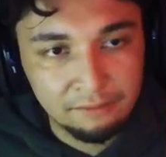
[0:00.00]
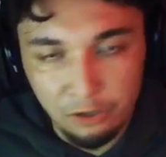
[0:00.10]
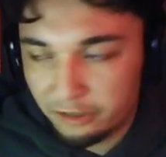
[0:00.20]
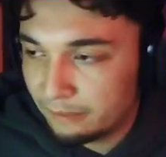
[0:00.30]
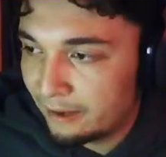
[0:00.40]

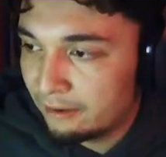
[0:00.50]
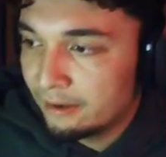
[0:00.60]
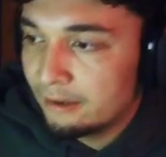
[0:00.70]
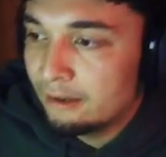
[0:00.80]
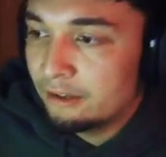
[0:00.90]

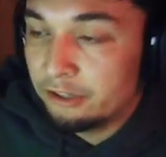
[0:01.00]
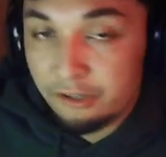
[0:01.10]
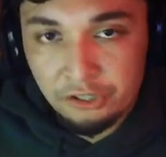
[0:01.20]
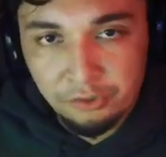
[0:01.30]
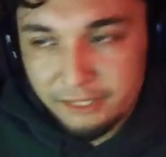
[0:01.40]
You're going to
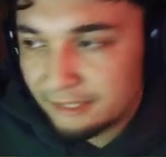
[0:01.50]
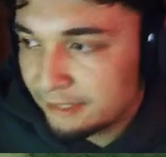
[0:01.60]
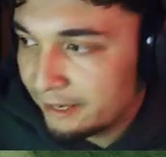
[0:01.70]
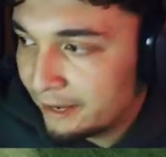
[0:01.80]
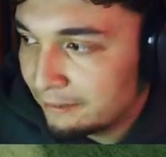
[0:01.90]
streak the
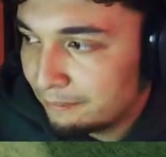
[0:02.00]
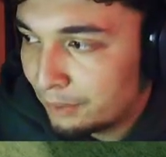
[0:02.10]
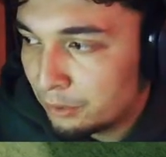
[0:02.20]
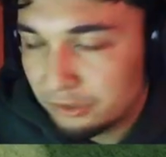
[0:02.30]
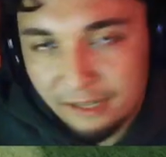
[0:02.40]
tight end,
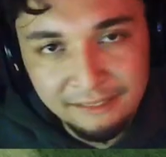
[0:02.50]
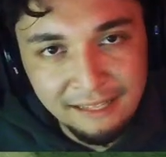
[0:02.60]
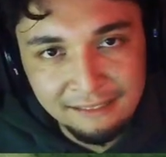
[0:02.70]
post route that